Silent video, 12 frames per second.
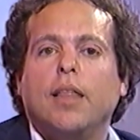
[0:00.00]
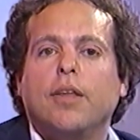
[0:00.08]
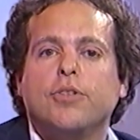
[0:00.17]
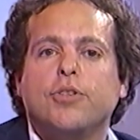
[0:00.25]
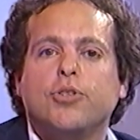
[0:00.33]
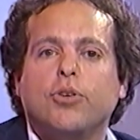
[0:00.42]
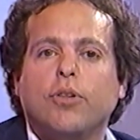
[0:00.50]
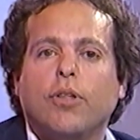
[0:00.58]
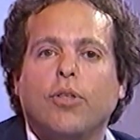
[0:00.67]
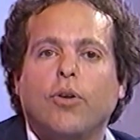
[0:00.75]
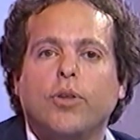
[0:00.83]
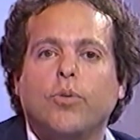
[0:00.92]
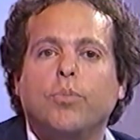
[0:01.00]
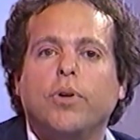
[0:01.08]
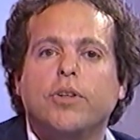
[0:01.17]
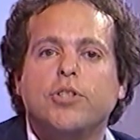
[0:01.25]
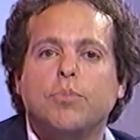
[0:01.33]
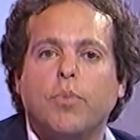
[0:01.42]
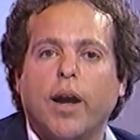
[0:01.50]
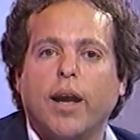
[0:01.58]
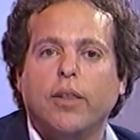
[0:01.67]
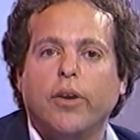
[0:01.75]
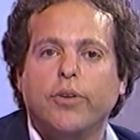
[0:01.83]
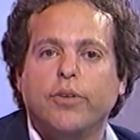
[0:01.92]
There's a certain thought that will put a
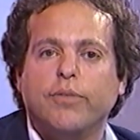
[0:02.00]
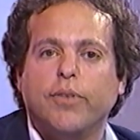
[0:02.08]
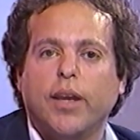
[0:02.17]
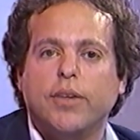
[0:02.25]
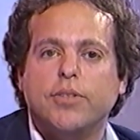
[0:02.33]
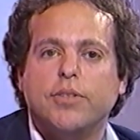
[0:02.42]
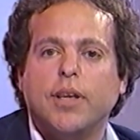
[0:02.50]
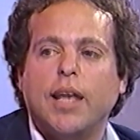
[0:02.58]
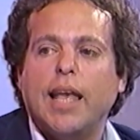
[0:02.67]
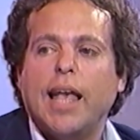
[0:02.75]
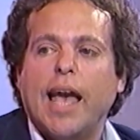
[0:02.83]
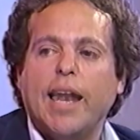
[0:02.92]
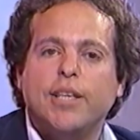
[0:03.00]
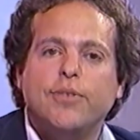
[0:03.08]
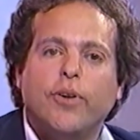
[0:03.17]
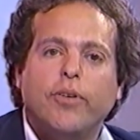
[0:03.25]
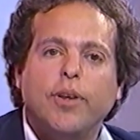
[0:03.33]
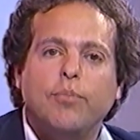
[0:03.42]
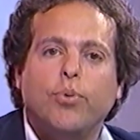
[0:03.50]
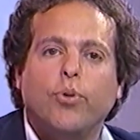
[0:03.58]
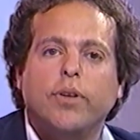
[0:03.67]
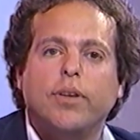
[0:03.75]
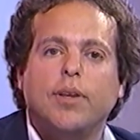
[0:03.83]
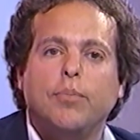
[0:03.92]
smile on your face. And it's very
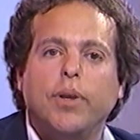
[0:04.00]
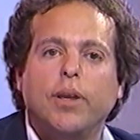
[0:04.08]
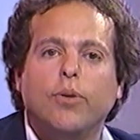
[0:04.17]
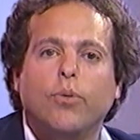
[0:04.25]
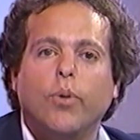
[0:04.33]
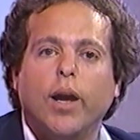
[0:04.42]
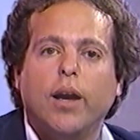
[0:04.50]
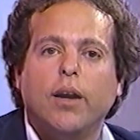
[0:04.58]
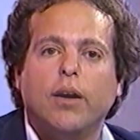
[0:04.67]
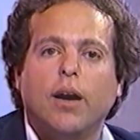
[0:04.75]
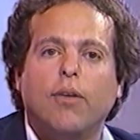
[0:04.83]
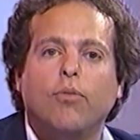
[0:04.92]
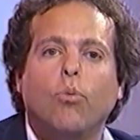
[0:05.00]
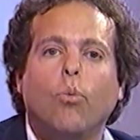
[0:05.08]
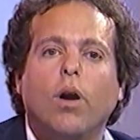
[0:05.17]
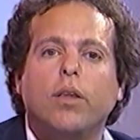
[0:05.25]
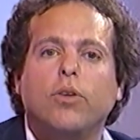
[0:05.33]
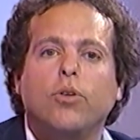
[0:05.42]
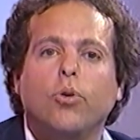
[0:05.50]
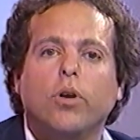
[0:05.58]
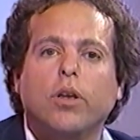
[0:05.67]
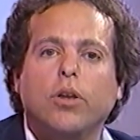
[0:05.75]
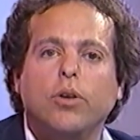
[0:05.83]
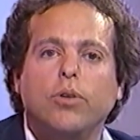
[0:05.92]
important to be aware of what
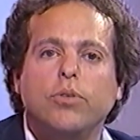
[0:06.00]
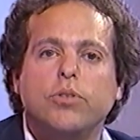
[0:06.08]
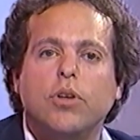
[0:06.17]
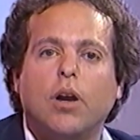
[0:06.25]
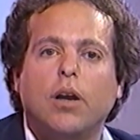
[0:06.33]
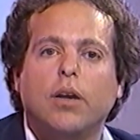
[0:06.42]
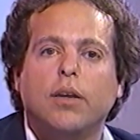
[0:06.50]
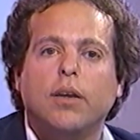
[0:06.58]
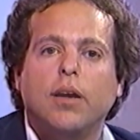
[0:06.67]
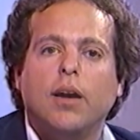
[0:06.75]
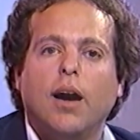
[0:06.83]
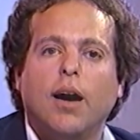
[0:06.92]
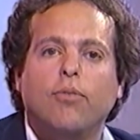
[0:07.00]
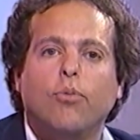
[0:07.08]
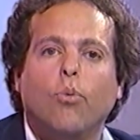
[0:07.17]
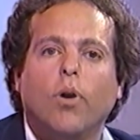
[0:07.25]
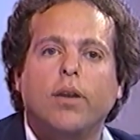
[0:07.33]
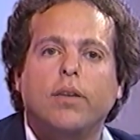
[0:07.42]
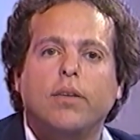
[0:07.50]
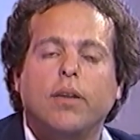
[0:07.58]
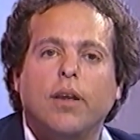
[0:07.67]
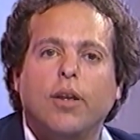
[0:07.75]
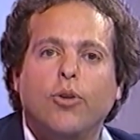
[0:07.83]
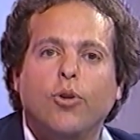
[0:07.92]
your cues are, of what
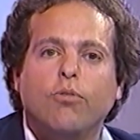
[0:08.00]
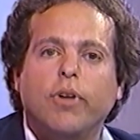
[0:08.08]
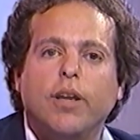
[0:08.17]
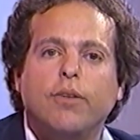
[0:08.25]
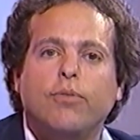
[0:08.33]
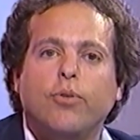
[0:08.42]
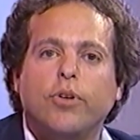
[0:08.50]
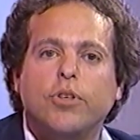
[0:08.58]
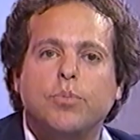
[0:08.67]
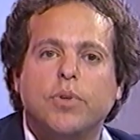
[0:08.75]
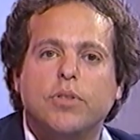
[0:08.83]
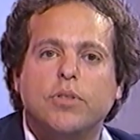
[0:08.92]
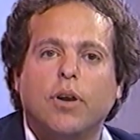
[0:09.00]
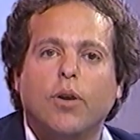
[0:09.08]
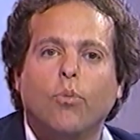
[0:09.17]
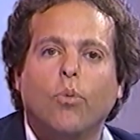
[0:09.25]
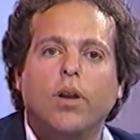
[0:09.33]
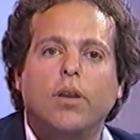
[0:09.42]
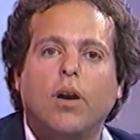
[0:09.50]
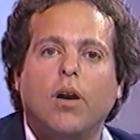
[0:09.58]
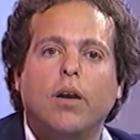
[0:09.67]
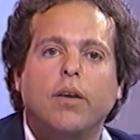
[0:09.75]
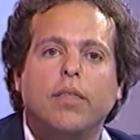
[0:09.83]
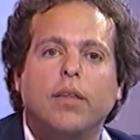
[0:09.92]
your reinforcements are, what
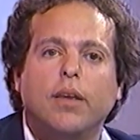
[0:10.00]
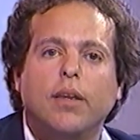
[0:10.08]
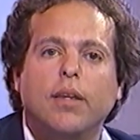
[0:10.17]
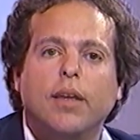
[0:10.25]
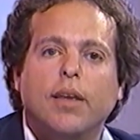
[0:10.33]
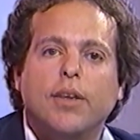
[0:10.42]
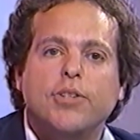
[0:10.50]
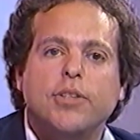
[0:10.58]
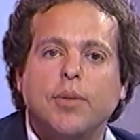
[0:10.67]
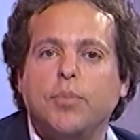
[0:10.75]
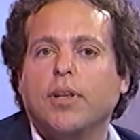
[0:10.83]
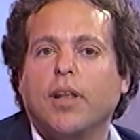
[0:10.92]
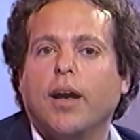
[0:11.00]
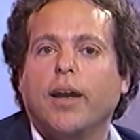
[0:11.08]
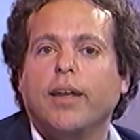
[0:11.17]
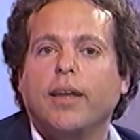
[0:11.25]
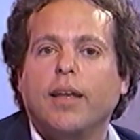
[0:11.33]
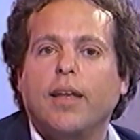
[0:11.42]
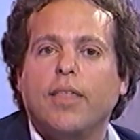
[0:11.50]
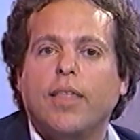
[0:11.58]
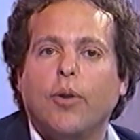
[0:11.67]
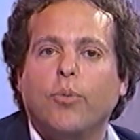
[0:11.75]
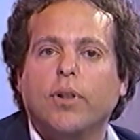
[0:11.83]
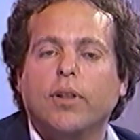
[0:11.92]
are the stimuli
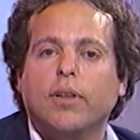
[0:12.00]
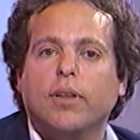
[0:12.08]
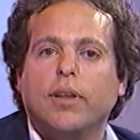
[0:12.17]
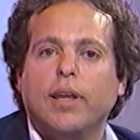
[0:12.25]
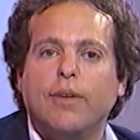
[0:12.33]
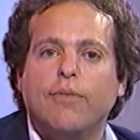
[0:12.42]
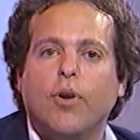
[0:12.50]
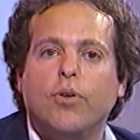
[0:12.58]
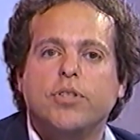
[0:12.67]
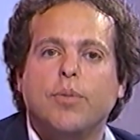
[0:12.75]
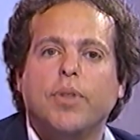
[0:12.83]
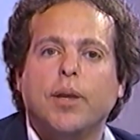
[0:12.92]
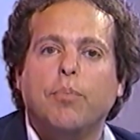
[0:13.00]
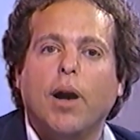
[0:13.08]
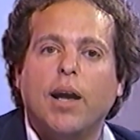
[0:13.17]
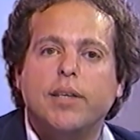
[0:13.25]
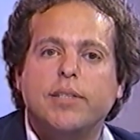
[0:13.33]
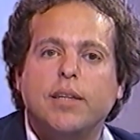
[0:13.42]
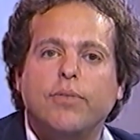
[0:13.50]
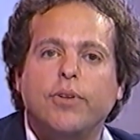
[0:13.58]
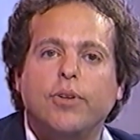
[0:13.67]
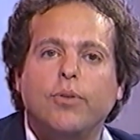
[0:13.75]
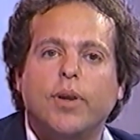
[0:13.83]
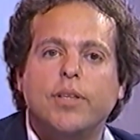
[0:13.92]
that will evoke something positive
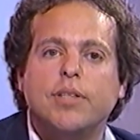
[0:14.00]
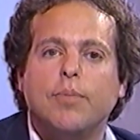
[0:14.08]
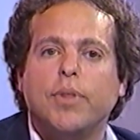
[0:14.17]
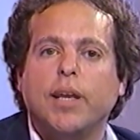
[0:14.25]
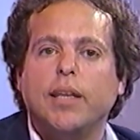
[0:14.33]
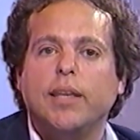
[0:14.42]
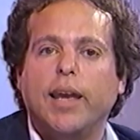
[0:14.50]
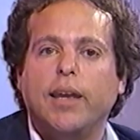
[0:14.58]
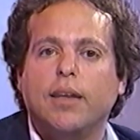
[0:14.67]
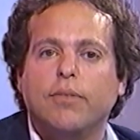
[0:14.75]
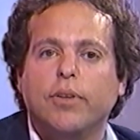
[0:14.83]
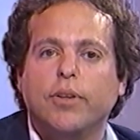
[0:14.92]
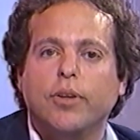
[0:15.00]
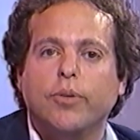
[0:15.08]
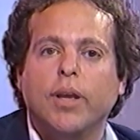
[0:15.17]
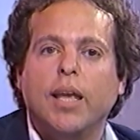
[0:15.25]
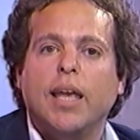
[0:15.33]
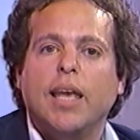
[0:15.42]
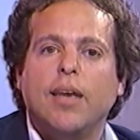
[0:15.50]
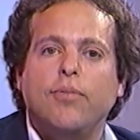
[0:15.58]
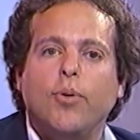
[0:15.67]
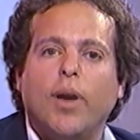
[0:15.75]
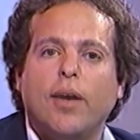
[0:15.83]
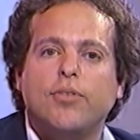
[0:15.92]
in you and something negative in you.
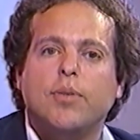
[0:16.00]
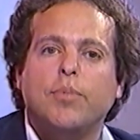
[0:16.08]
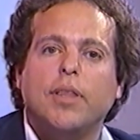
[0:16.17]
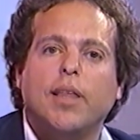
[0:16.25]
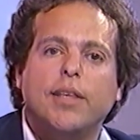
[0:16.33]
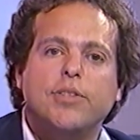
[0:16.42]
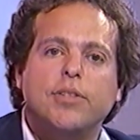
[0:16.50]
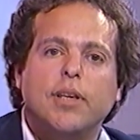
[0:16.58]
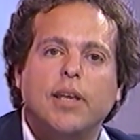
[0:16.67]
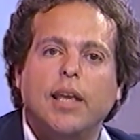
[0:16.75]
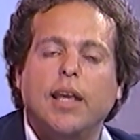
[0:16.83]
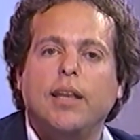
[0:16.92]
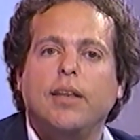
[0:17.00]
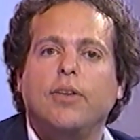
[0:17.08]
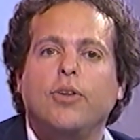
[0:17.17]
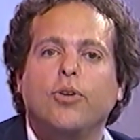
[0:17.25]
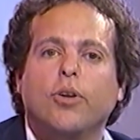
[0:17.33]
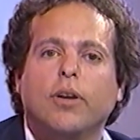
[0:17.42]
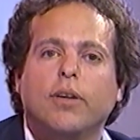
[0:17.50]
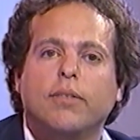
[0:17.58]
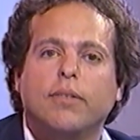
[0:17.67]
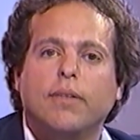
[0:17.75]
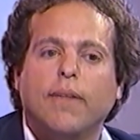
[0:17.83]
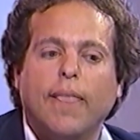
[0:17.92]
If you have something that's in
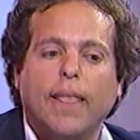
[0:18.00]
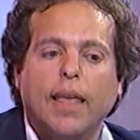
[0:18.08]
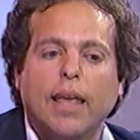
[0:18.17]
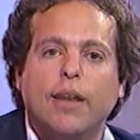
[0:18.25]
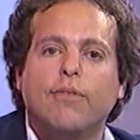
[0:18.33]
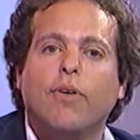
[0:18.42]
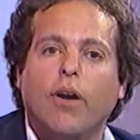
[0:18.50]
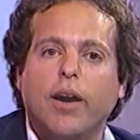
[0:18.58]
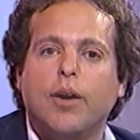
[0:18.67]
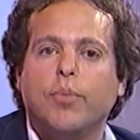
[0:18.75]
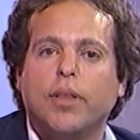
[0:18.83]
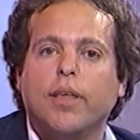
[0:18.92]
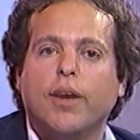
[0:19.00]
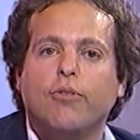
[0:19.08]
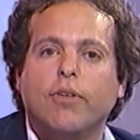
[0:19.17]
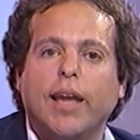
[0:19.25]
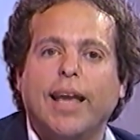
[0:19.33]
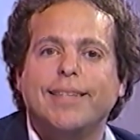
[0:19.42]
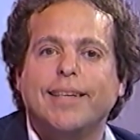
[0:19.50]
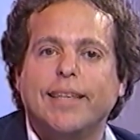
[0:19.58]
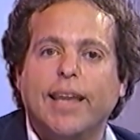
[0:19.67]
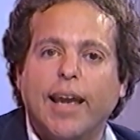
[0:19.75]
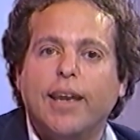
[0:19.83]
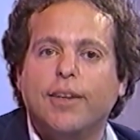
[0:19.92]
your environment that creates a
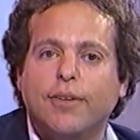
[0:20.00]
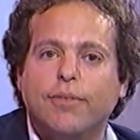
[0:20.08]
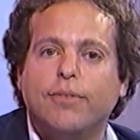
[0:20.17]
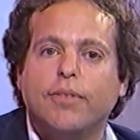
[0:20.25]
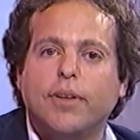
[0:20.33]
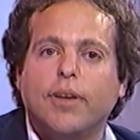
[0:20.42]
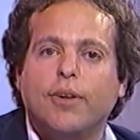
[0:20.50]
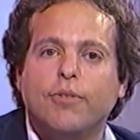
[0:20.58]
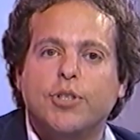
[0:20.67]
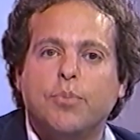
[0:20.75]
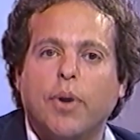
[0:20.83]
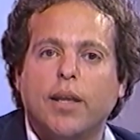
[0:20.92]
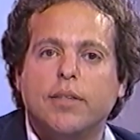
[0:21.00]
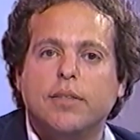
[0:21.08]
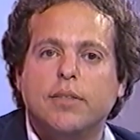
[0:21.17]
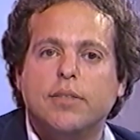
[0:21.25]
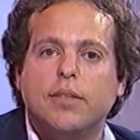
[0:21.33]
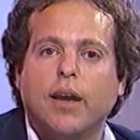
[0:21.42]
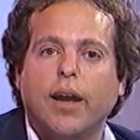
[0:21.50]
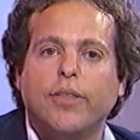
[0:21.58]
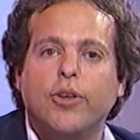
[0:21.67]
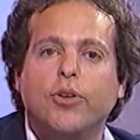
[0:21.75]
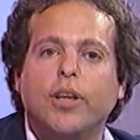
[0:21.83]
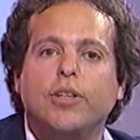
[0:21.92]
negative response inside,
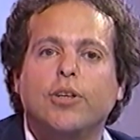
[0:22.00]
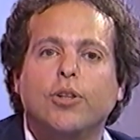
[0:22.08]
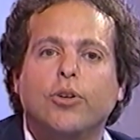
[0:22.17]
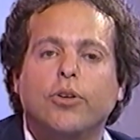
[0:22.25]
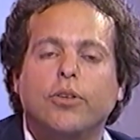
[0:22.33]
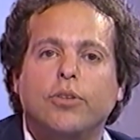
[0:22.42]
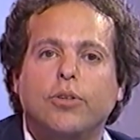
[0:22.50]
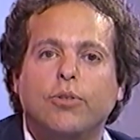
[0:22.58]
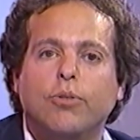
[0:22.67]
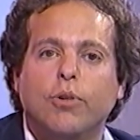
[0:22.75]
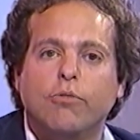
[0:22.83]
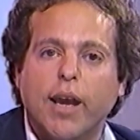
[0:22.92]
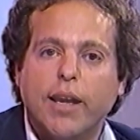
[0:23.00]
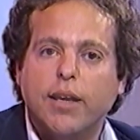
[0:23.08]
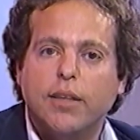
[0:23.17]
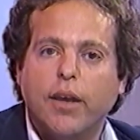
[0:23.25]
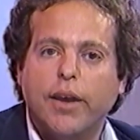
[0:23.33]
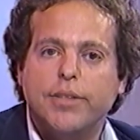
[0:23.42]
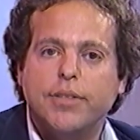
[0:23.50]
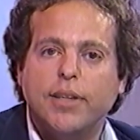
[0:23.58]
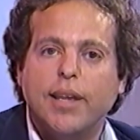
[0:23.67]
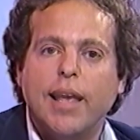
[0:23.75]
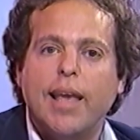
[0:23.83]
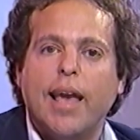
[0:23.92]
then you need to learn to recognize
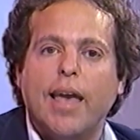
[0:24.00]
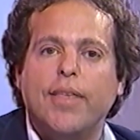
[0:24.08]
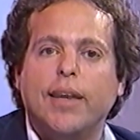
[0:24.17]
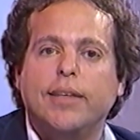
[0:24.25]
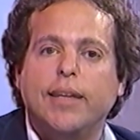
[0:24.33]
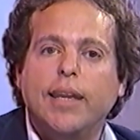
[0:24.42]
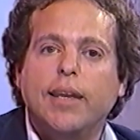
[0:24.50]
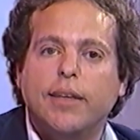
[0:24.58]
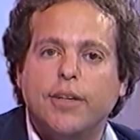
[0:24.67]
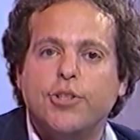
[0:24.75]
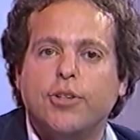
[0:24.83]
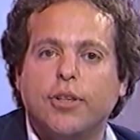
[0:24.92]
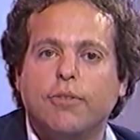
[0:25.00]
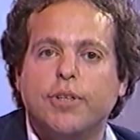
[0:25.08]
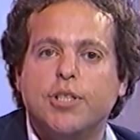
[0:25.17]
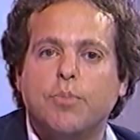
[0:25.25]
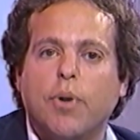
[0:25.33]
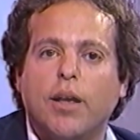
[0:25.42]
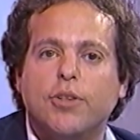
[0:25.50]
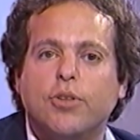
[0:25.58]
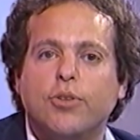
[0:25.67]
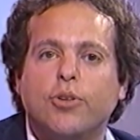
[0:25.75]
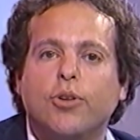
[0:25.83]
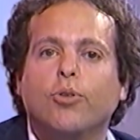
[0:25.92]
it and then decondition the response
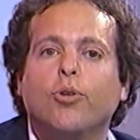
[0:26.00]
so that you no